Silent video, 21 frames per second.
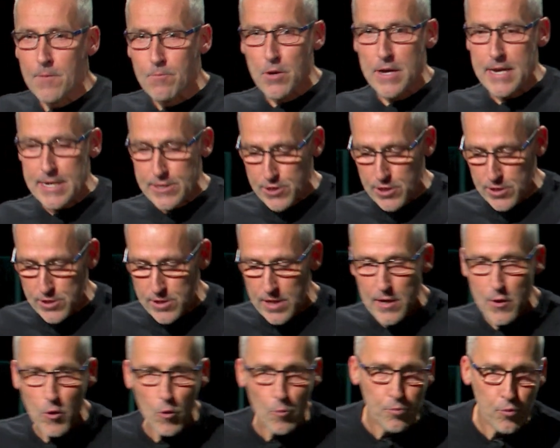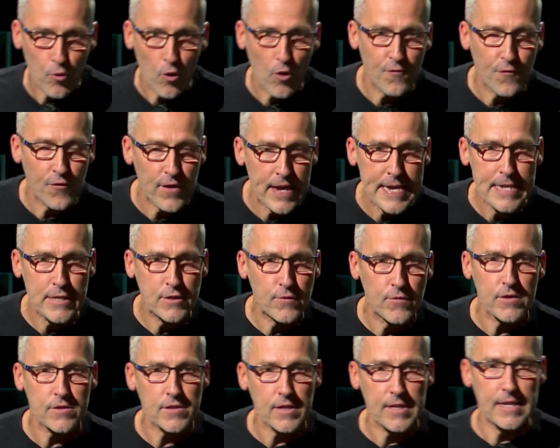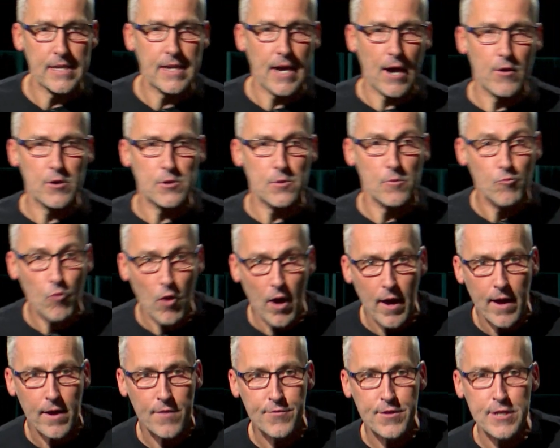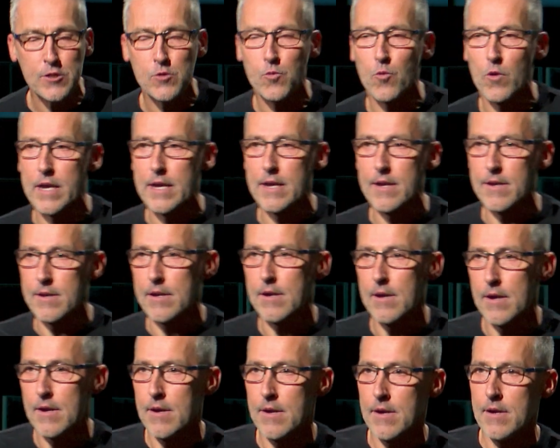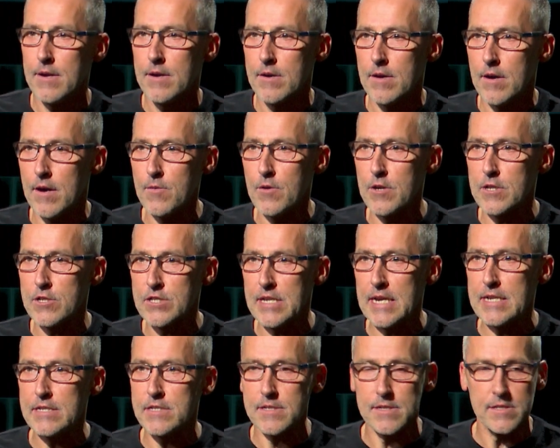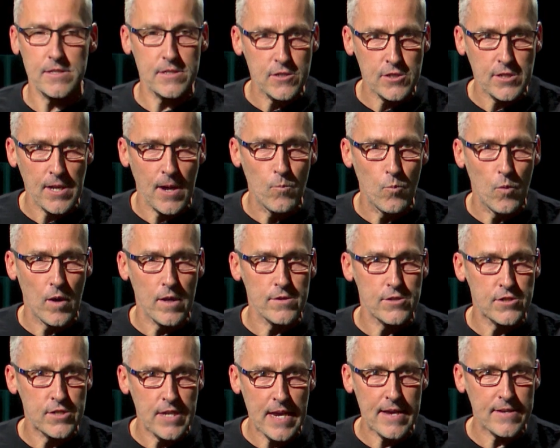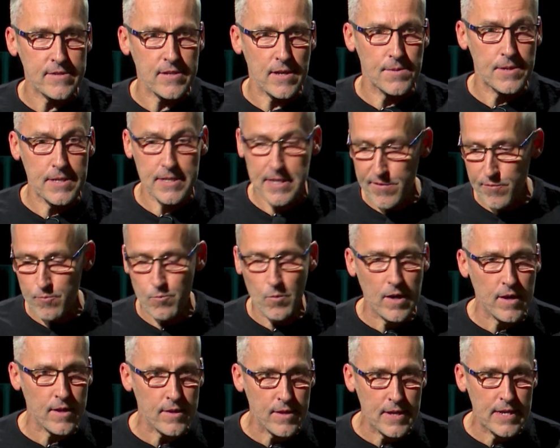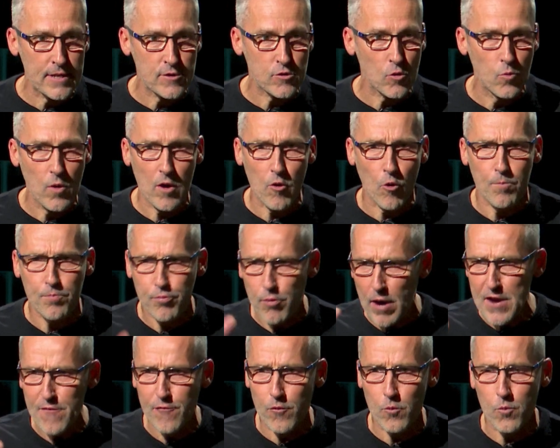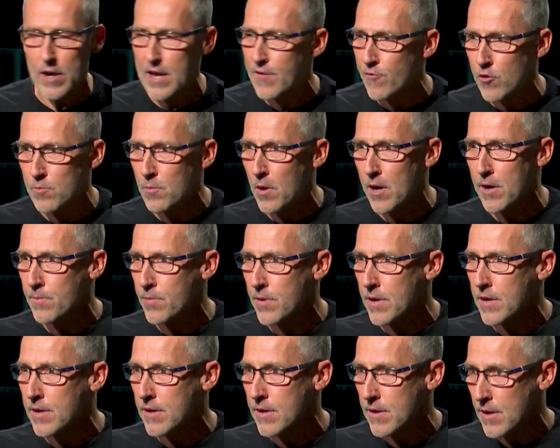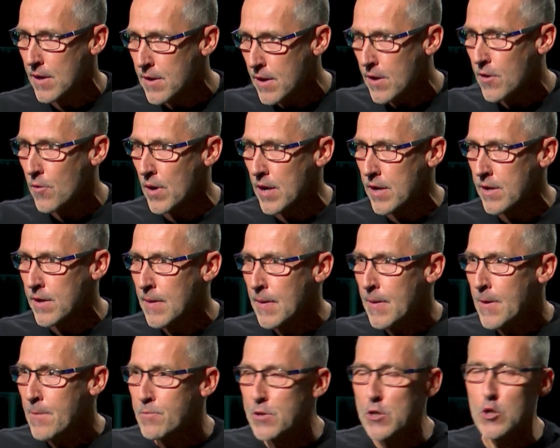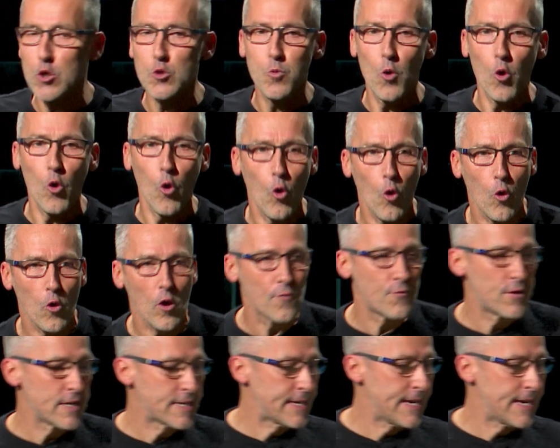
but it's just a little prod for each of us and encouragement. Right, this week, I'm going to say something to someone, share something, give them one of these, or, or pray for whatever it might be, all right? Because we're all on the